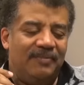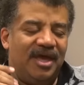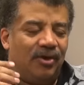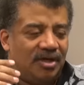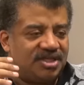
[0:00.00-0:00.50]
um,
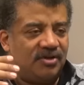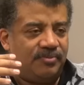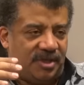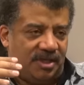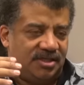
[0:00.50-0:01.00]
it also
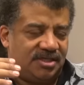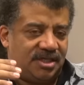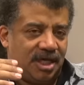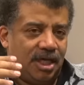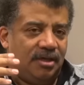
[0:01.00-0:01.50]

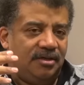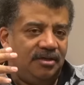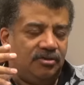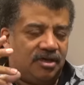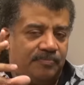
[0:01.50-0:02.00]
means
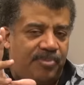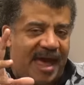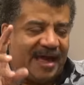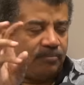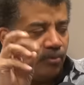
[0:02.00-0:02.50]
you can
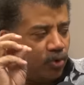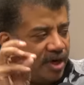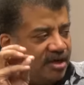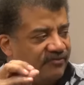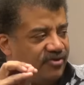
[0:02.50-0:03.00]
pack
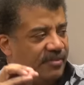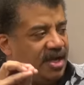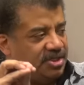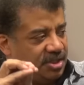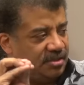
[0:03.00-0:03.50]
more
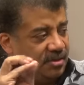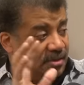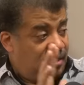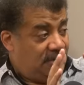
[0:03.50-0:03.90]
information